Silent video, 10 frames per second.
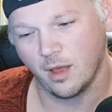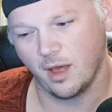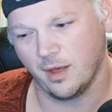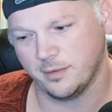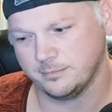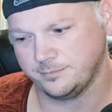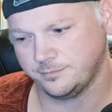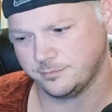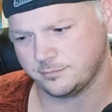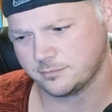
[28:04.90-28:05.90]
It
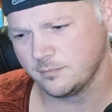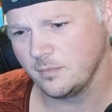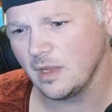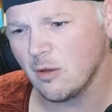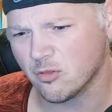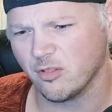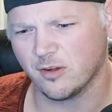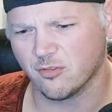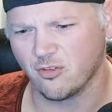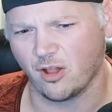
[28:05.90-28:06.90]
was a
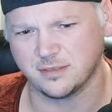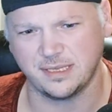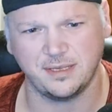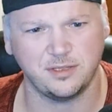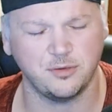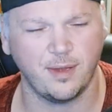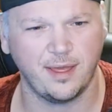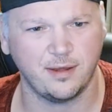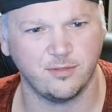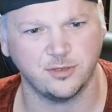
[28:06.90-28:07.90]
little salty. You
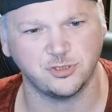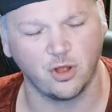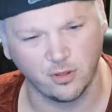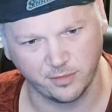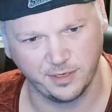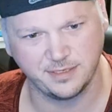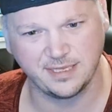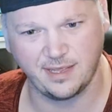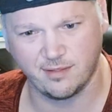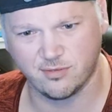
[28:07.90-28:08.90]
had the chocolatey
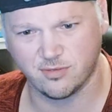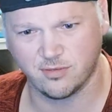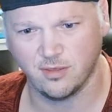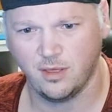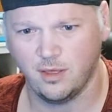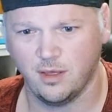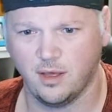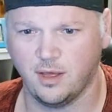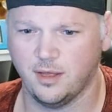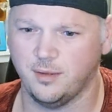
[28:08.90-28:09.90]
tastes,
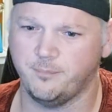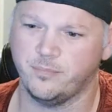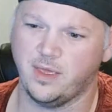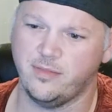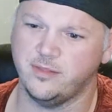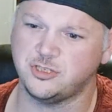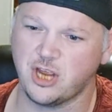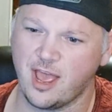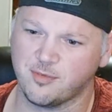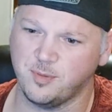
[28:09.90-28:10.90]
and the
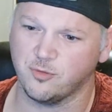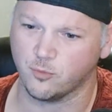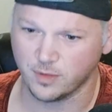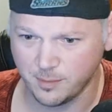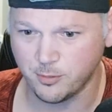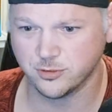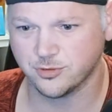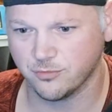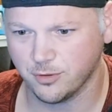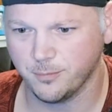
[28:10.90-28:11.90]
jasmine really
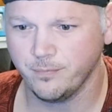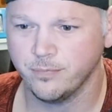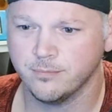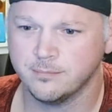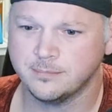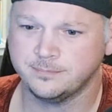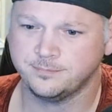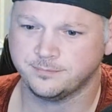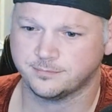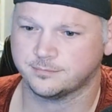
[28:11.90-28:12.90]
pushed through.
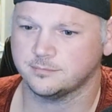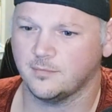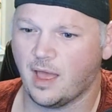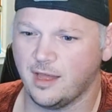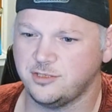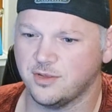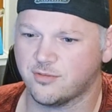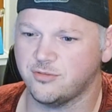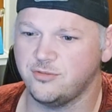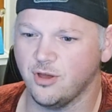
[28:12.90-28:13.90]
I
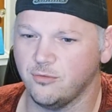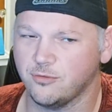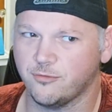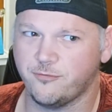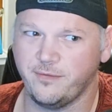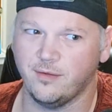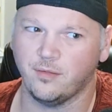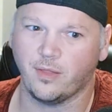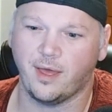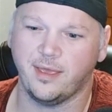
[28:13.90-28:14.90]
just don't
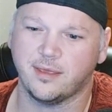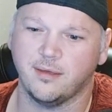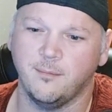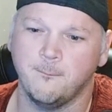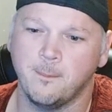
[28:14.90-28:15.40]
feel like